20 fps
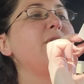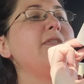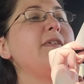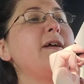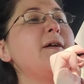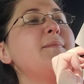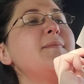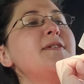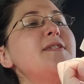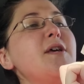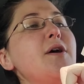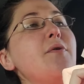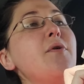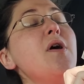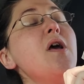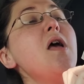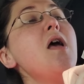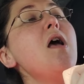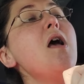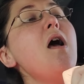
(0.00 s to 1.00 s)
there. So,
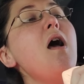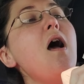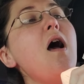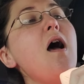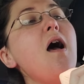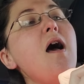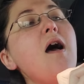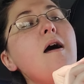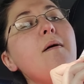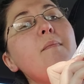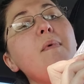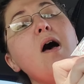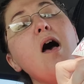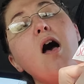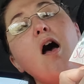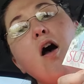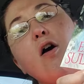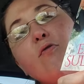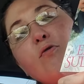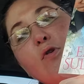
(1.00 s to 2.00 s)

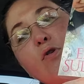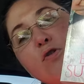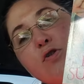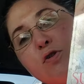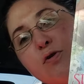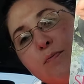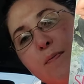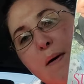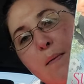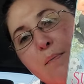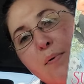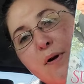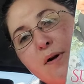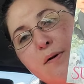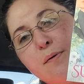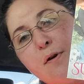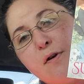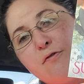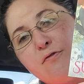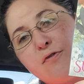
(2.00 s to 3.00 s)
A Rogue to
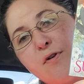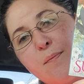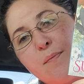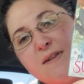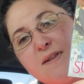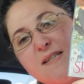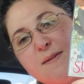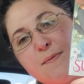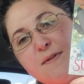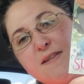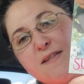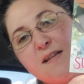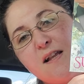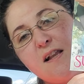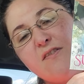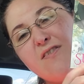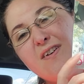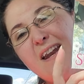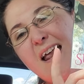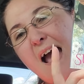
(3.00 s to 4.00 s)
Remember from Elizabeth
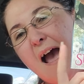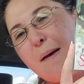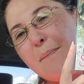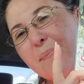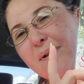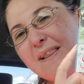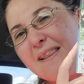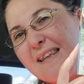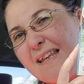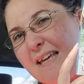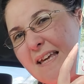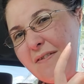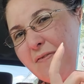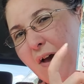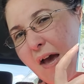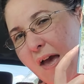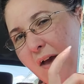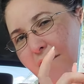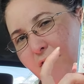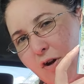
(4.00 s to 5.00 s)
Sullivan. I believe
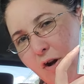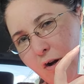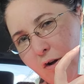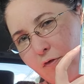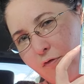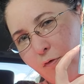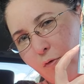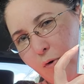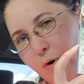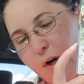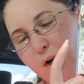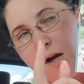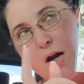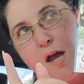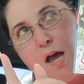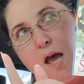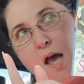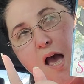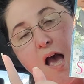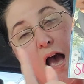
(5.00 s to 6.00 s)
I have an ARC for.
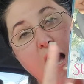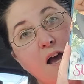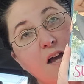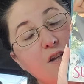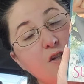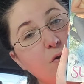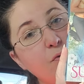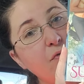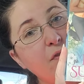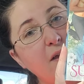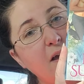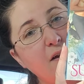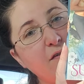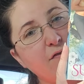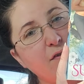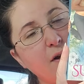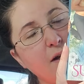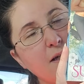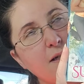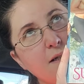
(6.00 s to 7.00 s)
I don't think I've
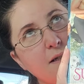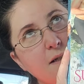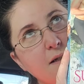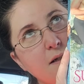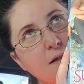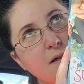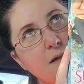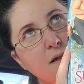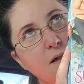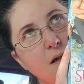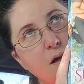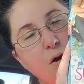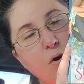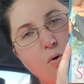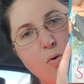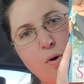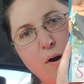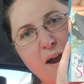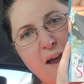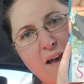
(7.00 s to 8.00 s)
read it,
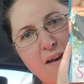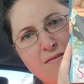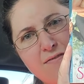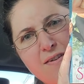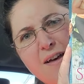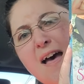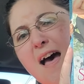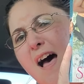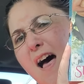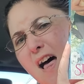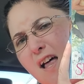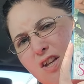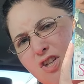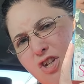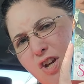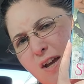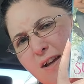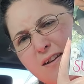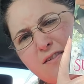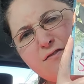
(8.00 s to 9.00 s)
or I have. I'll
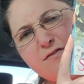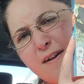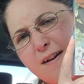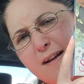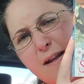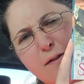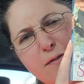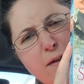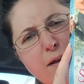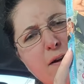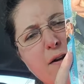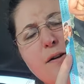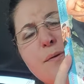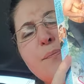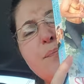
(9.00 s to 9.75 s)
check and find out later.